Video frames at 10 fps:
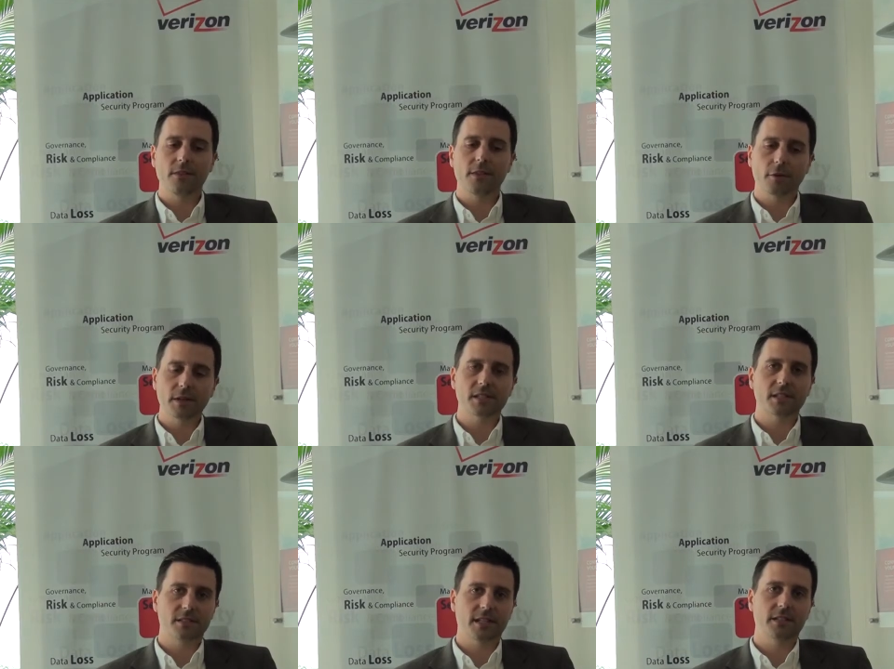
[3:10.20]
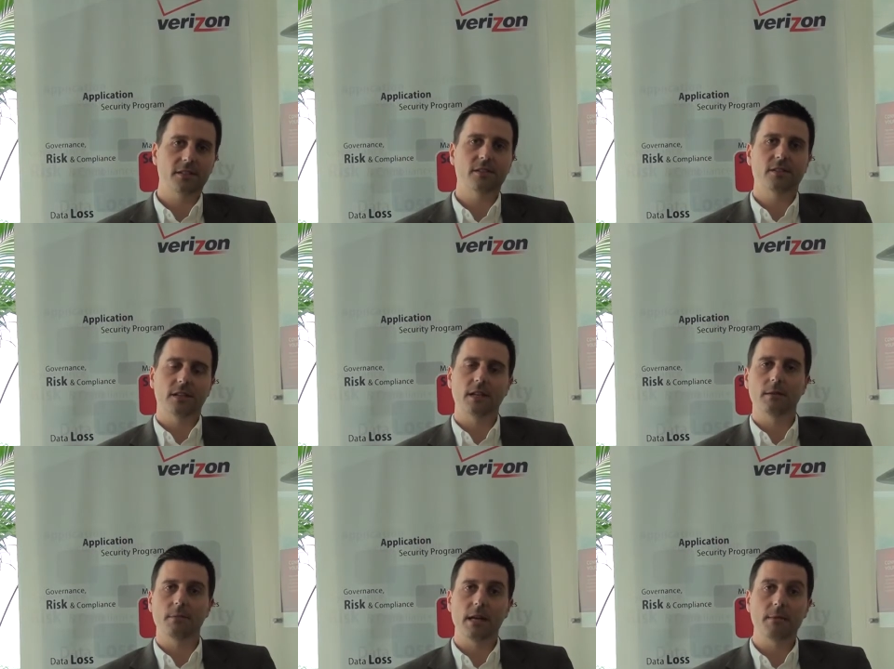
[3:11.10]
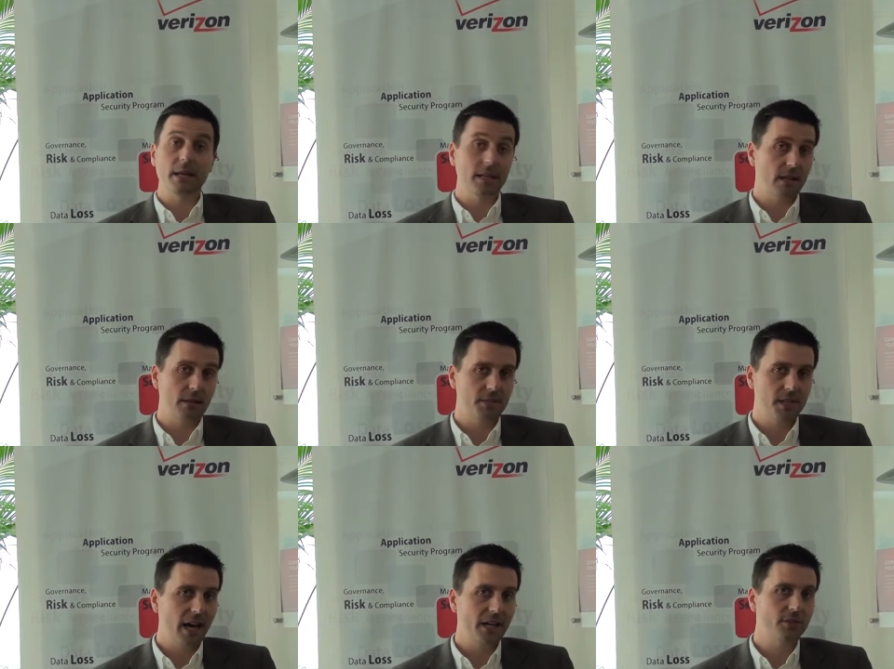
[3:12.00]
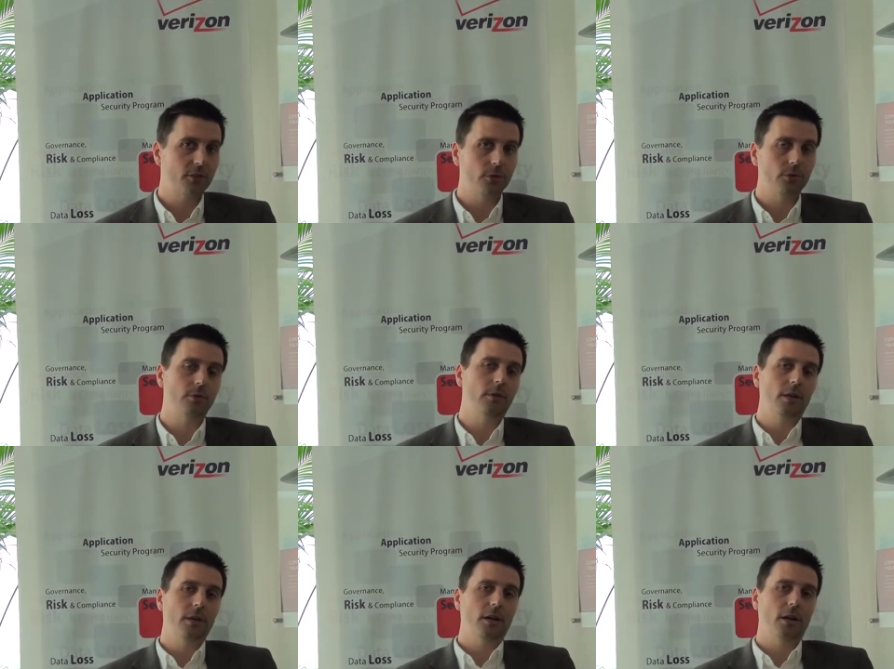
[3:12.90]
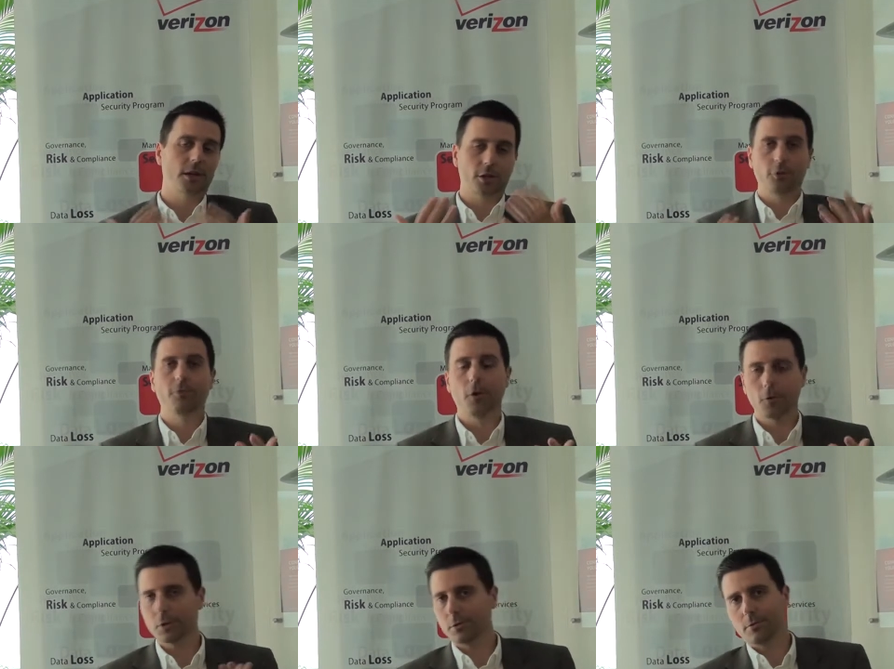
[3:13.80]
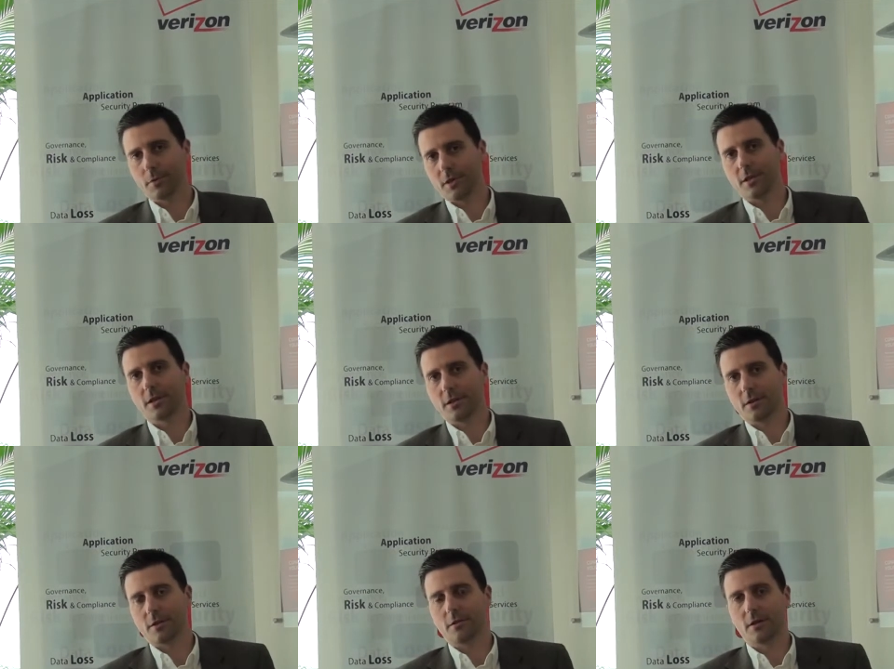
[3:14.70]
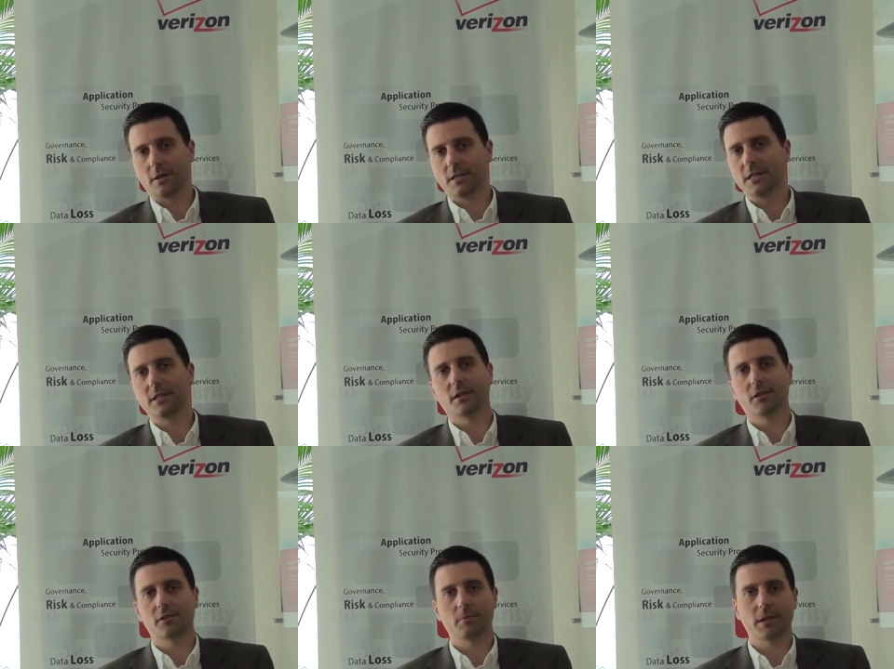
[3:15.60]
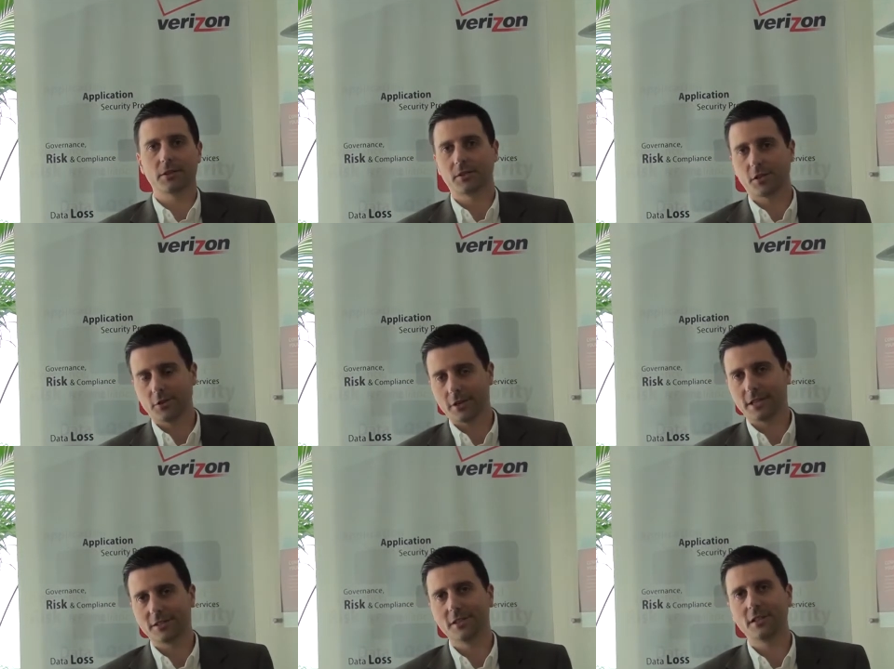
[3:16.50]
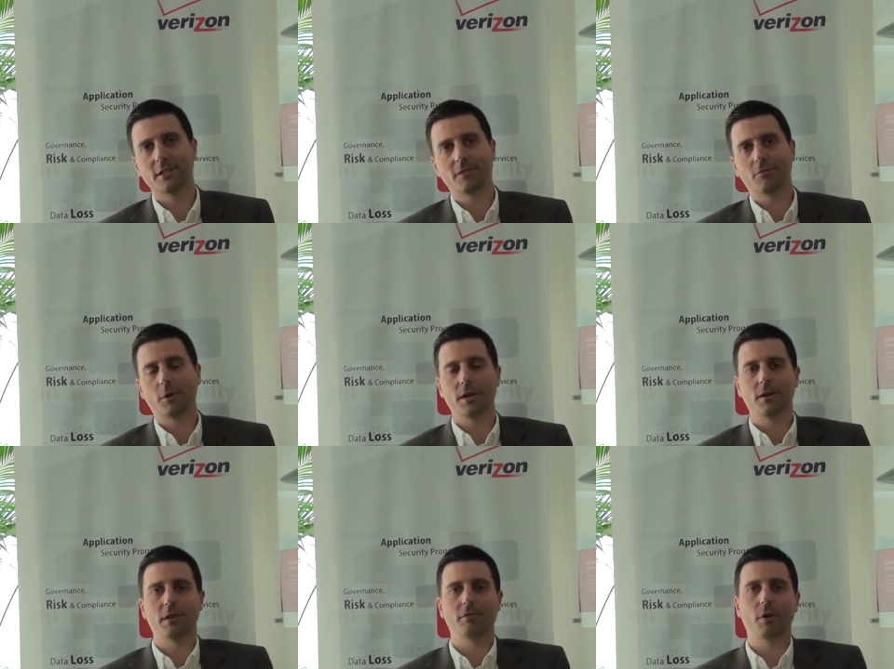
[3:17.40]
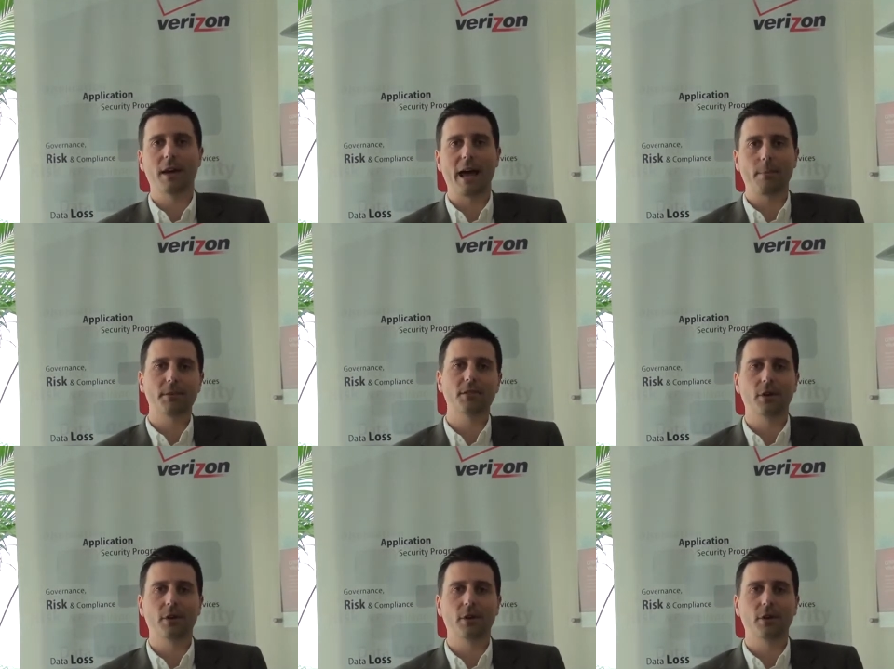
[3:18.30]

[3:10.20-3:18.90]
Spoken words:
There is a sense, and many times, not to go forward with the details about a security incident if one happens.